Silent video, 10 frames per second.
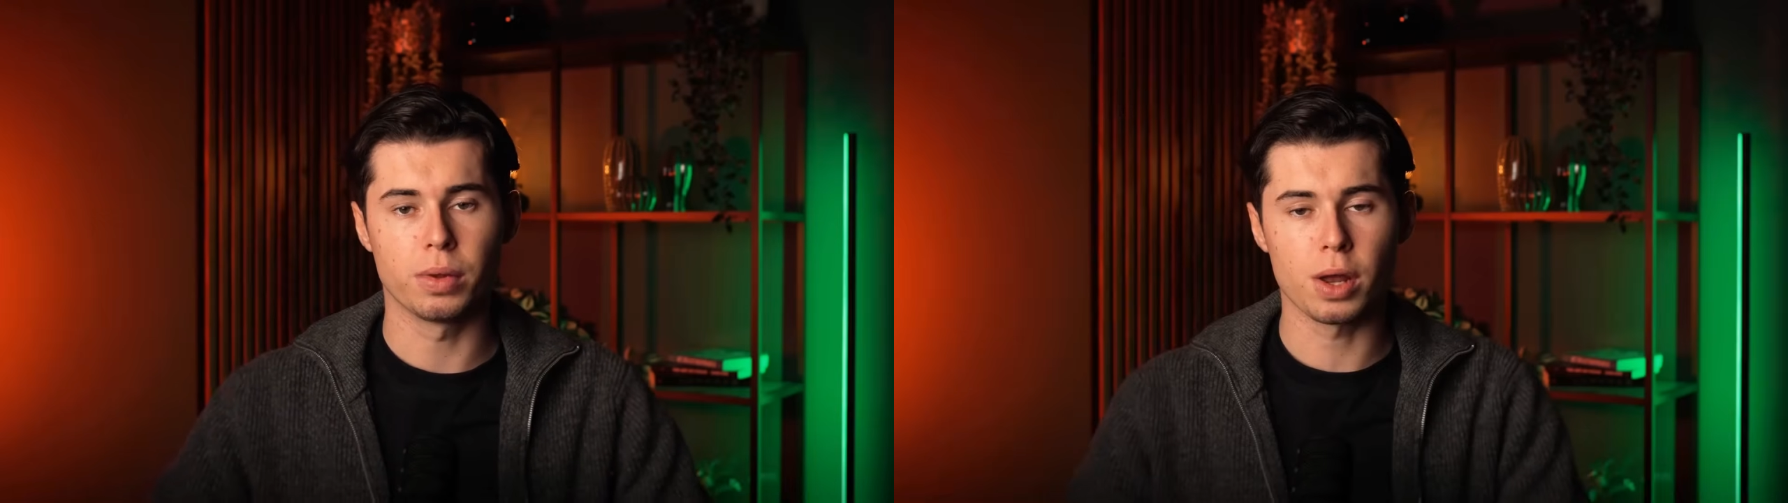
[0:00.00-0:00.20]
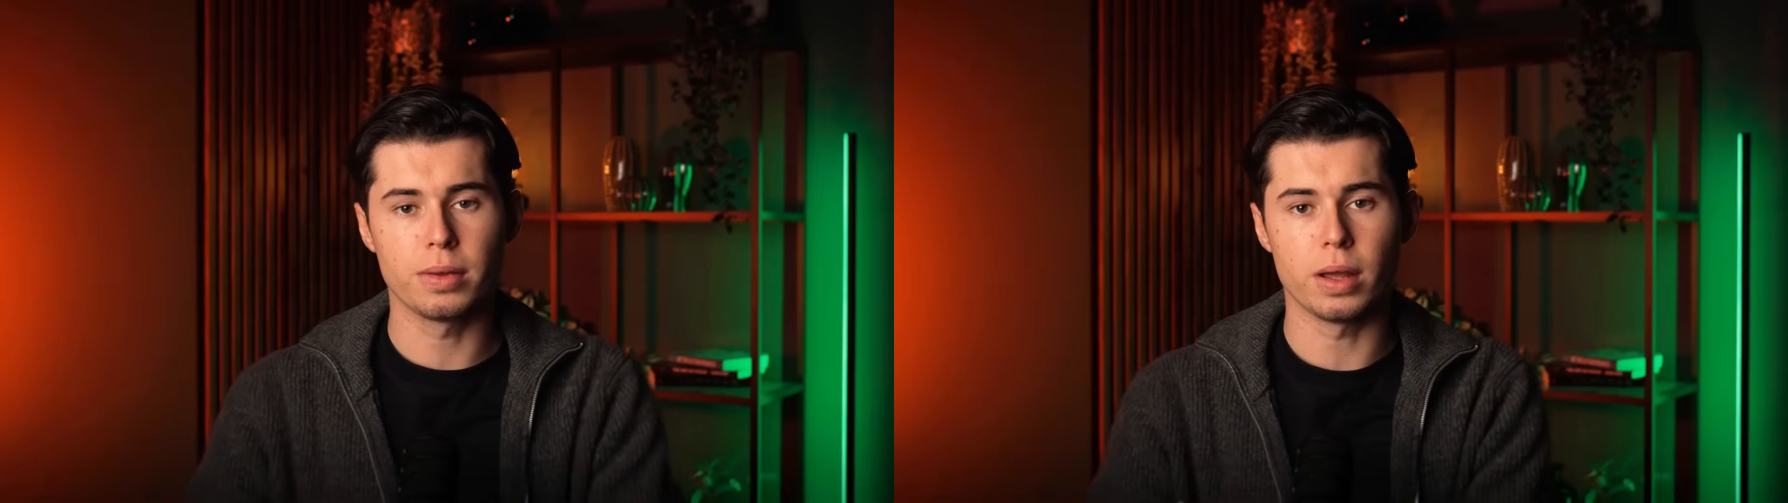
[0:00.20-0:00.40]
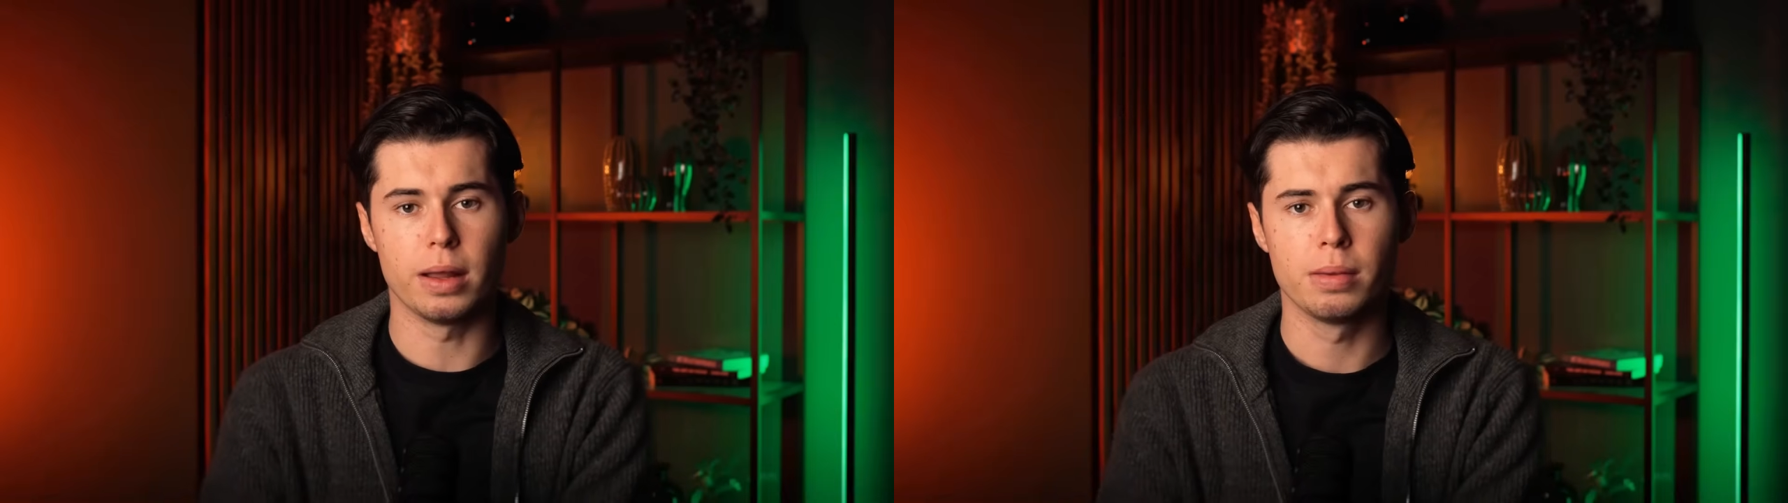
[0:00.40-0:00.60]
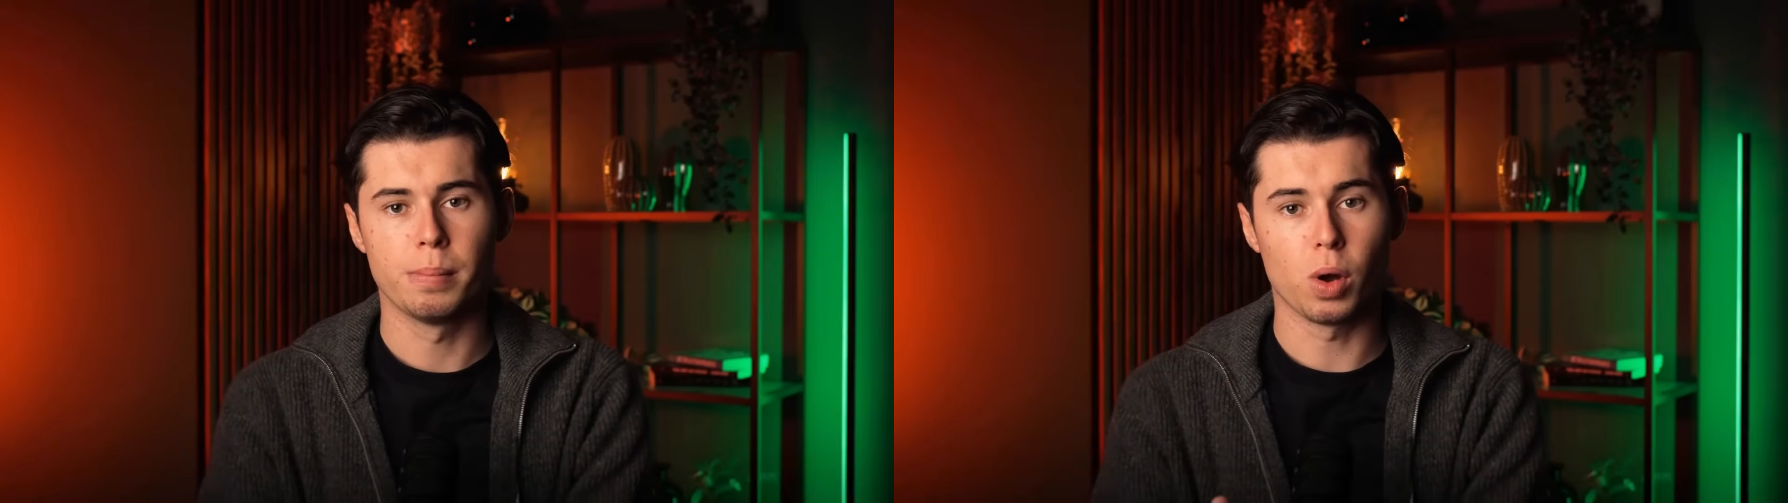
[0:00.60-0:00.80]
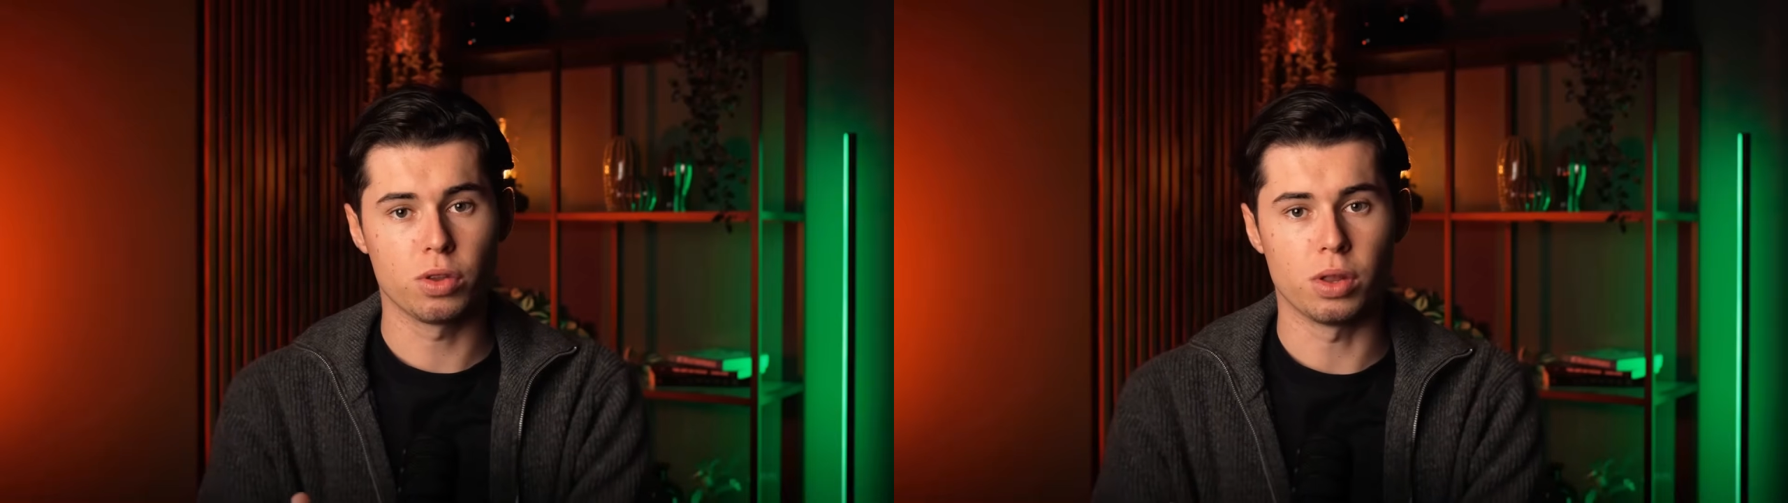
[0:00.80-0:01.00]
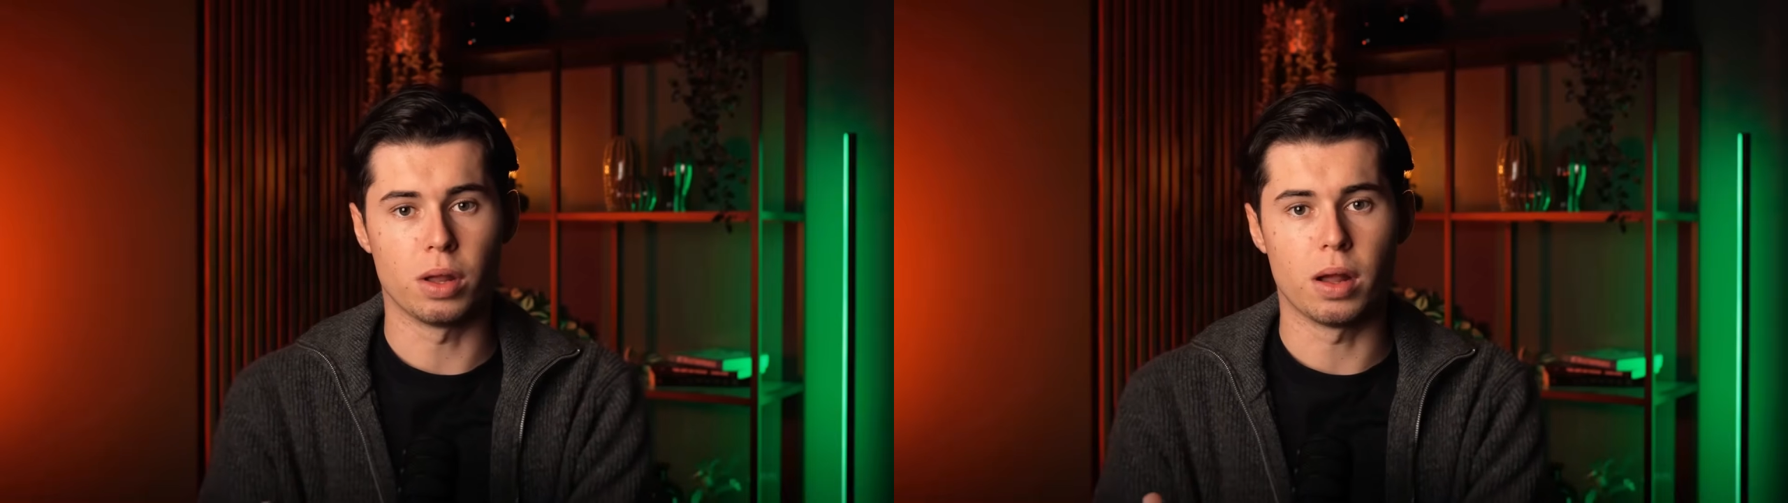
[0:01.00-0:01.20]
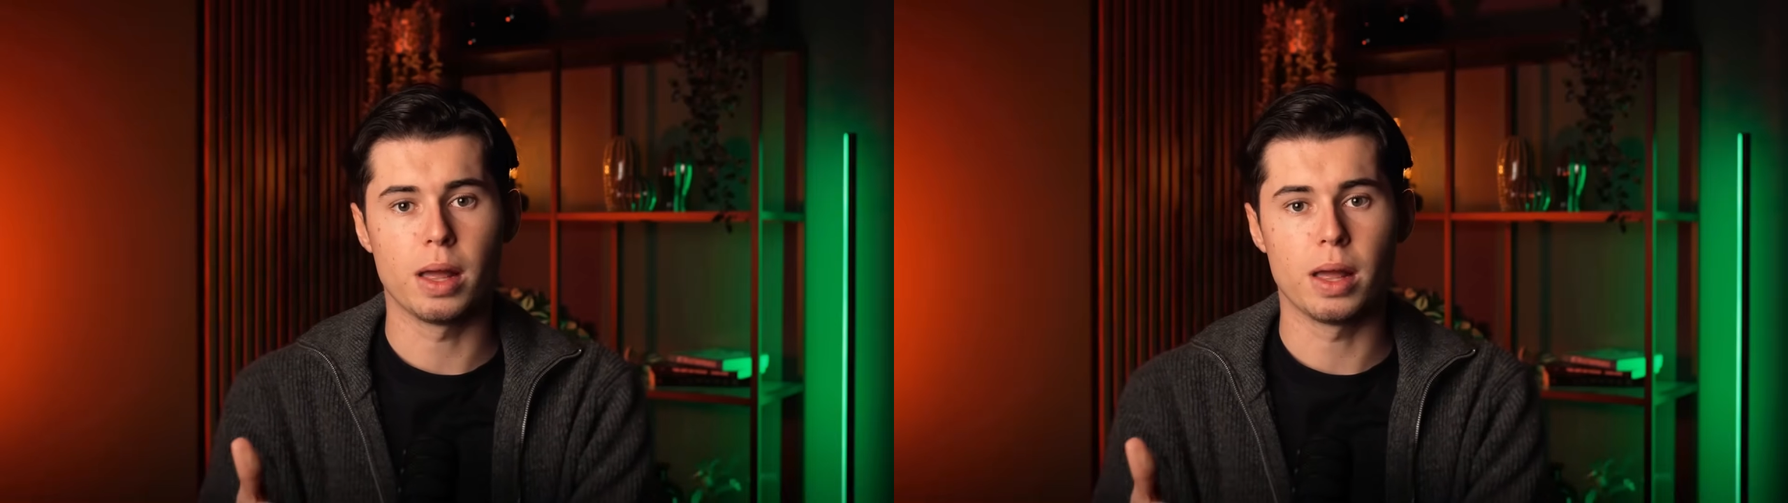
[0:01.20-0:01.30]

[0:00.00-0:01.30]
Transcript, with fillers: context, emotion,